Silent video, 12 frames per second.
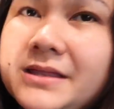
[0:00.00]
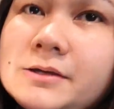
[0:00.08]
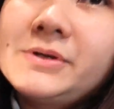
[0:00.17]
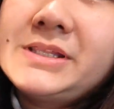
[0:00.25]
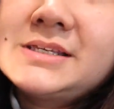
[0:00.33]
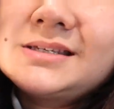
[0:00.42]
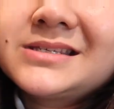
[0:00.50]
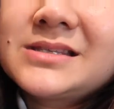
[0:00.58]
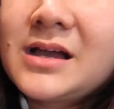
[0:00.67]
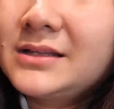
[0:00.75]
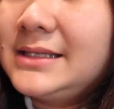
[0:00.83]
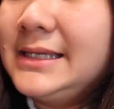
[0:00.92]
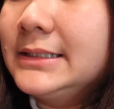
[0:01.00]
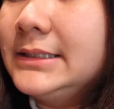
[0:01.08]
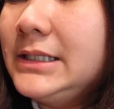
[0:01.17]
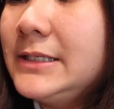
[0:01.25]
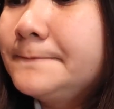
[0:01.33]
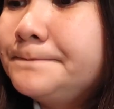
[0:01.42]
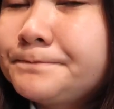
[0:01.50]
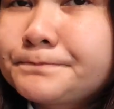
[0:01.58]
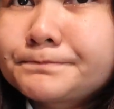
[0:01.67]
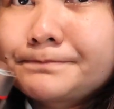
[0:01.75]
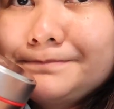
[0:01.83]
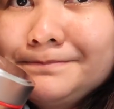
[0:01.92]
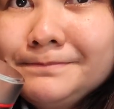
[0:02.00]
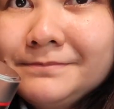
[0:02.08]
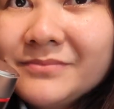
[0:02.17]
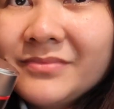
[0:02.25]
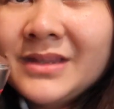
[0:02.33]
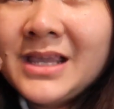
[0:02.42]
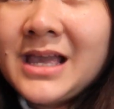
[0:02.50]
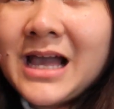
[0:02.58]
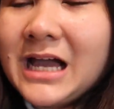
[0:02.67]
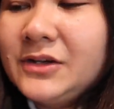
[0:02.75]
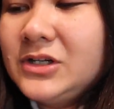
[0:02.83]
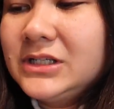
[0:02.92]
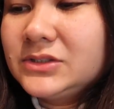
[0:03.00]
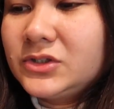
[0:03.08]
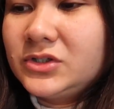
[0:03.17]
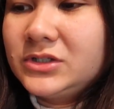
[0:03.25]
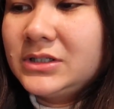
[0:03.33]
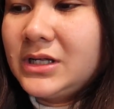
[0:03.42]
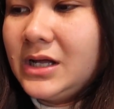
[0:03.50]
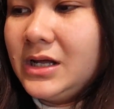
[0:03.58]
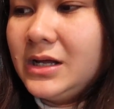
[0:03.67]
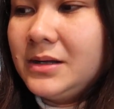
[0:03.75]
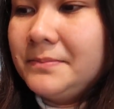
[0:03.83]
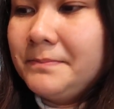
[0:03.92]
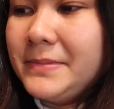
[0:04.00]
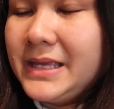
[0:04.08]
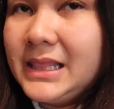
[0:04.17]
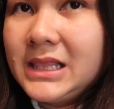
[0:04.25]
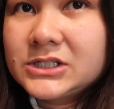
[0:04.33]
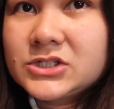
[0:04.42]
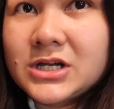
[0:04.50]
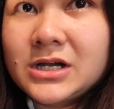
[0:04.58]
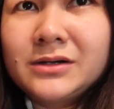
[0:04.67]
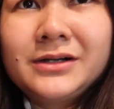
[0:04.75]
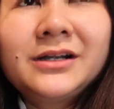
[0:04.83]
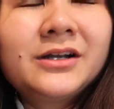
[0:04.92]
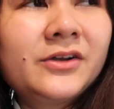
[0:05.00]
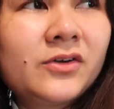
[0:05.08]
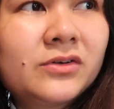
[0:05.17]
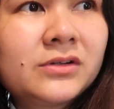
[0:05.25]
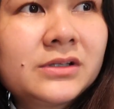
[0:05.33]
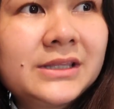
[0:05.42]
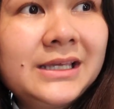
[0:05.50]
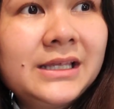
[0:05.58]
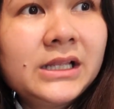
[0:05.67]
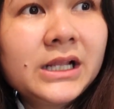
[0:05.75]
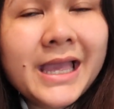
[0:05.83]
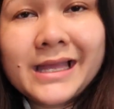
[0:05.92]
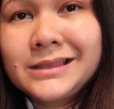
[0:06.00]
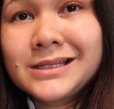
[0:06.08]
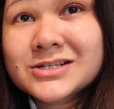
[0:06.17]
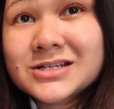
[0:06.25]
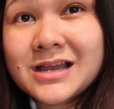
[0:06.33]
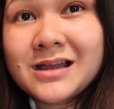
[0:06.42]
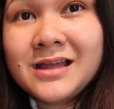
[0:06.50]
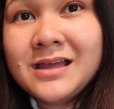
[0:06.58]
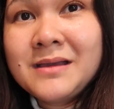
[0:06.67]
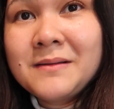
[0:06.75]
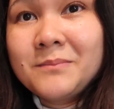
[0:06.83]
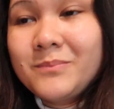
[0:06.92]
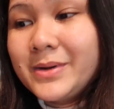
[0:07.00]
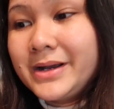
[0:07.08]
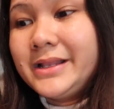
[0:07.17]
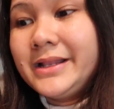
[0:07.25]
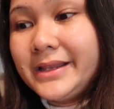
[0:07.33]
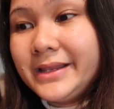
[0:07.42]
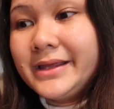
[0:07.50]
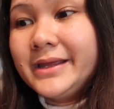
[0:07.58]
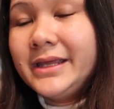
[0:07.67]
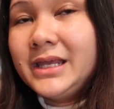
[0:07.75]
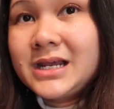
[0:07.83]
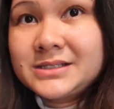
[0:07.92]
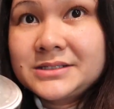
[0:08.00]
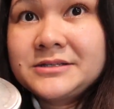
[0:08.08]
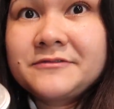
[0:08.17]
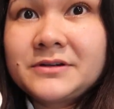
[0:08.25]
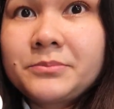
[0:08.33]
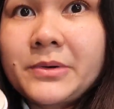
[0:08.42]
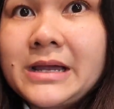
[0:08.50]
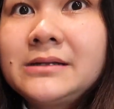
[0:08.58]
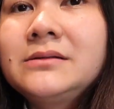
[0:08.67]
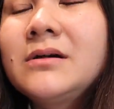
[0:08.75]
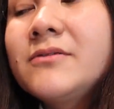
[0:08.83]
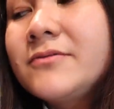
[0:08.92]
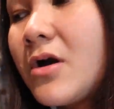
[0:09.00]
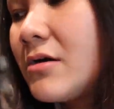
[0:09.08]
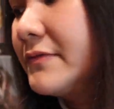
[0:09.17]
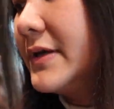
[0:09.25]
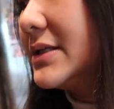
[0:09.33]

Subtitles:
the way, this is not illy. Ano lang to, bin lang siya, or no, tin can lang siya, but it has a different brand of coffee